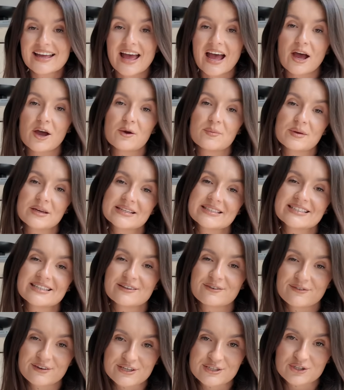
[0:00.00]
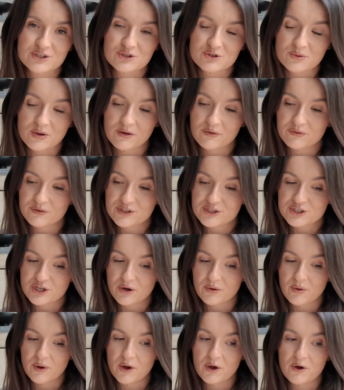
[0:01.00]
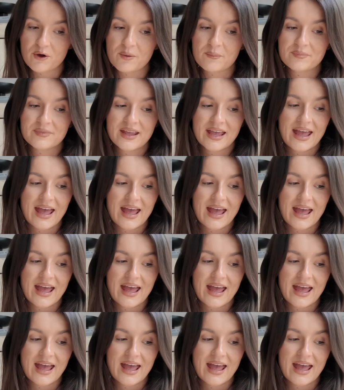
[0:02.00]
I hope you can see the vision as well for the show home,